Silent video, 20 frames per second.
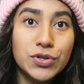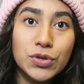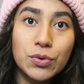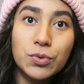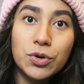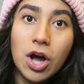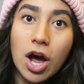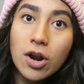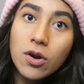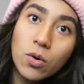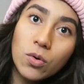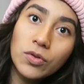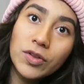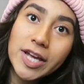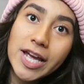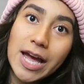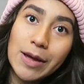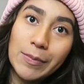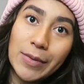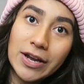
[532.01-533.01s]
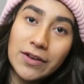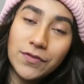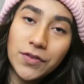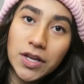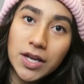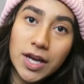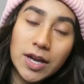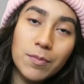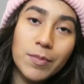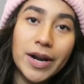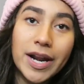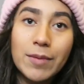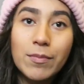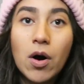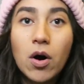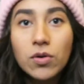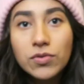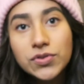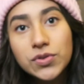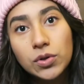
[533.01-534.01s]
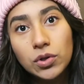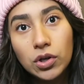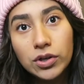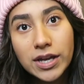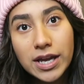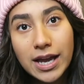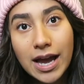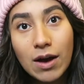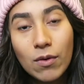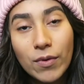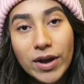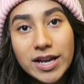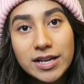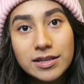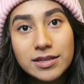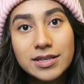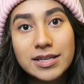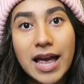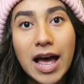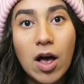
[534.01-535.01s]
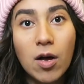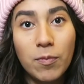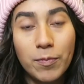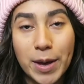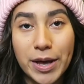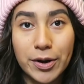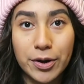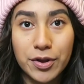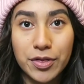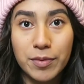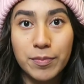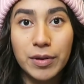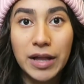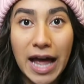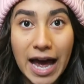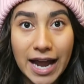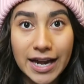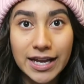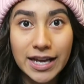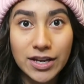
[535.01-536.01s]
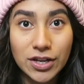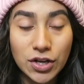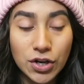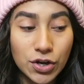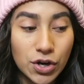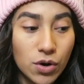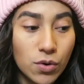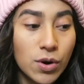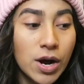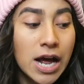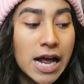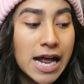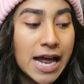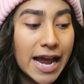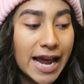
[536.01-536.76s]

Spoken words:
So not only am I vegan, but I'm also looking at ways to help better the planet, you know?